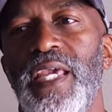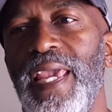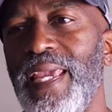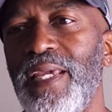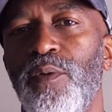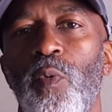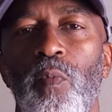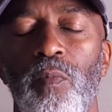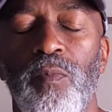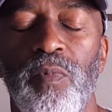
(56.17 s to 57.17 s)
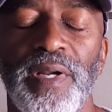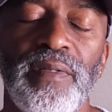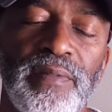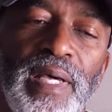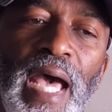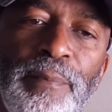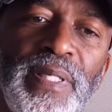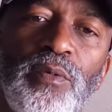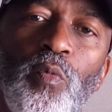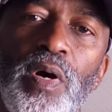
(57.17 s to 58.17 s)
And what
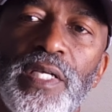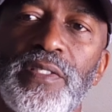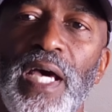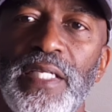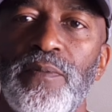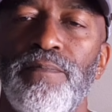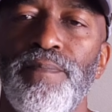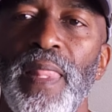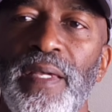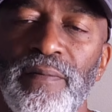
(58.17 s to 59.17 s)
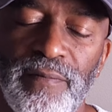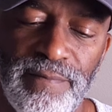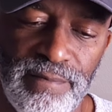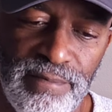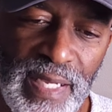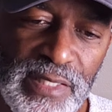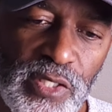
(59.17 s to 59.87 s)
happened was at